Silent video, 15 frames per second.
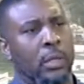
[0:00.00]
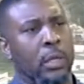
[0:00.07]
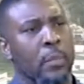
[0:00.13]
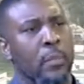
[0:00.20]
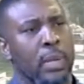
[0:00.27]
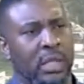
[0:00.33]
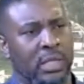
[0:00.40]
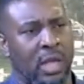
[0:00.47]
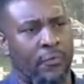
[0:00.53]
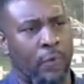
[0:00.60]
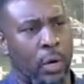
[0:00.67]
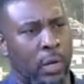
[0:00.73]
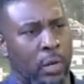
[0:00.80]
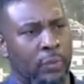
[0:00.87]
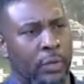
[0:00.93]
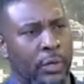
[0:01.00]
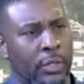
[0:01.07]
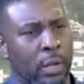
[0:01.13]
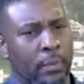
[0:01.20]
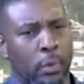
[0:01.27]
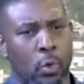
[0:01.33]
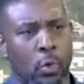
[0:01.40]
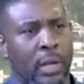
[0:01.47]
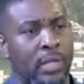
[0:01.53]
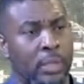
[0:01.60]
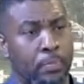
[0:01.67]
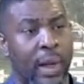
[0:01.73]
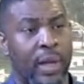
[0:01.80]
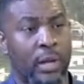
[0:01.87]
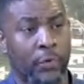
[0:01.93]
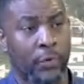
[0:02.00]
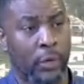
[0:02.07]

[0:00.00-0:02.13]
minister for health, for example, look at his pedigree.